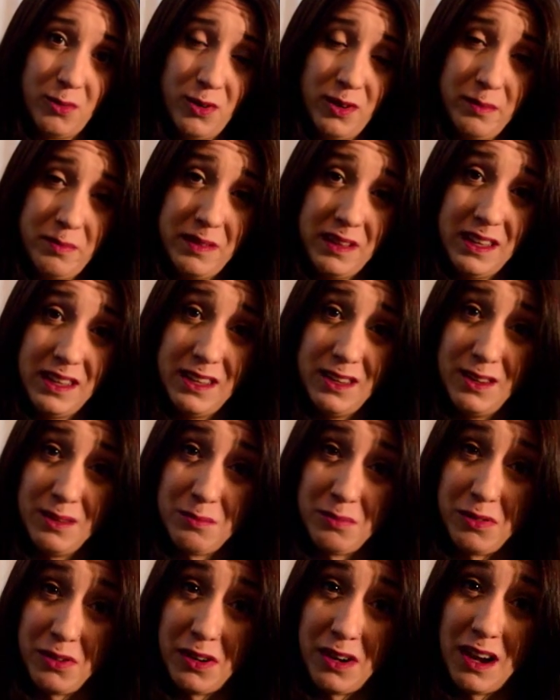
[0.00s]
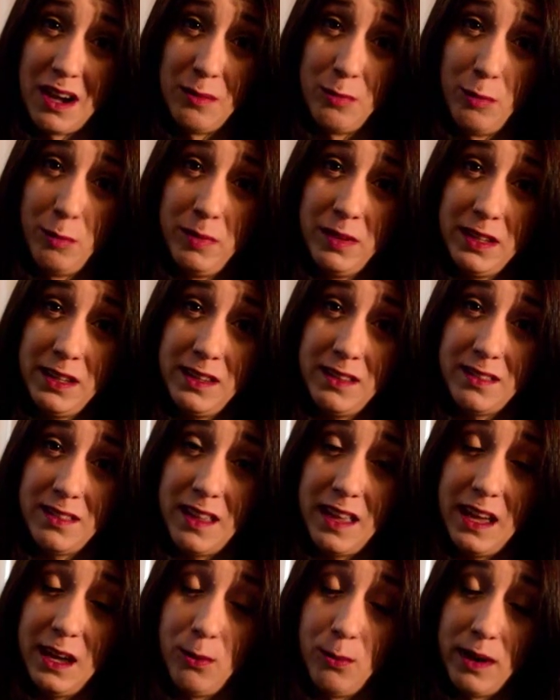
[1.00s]
or B, you can probably
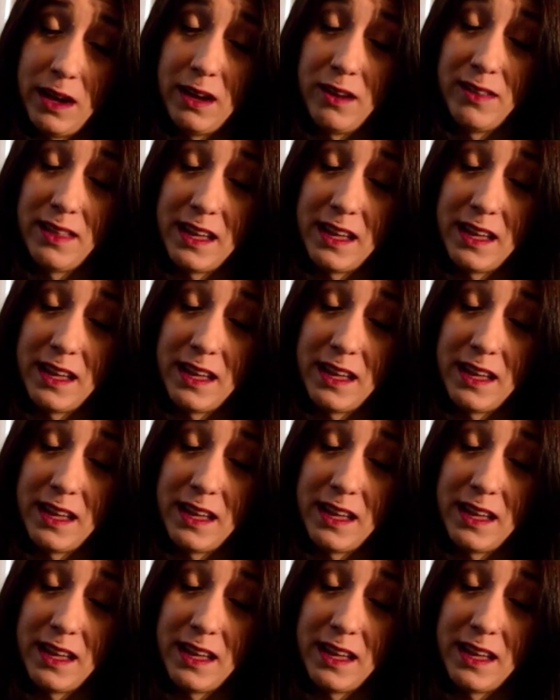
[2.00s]
say, wow,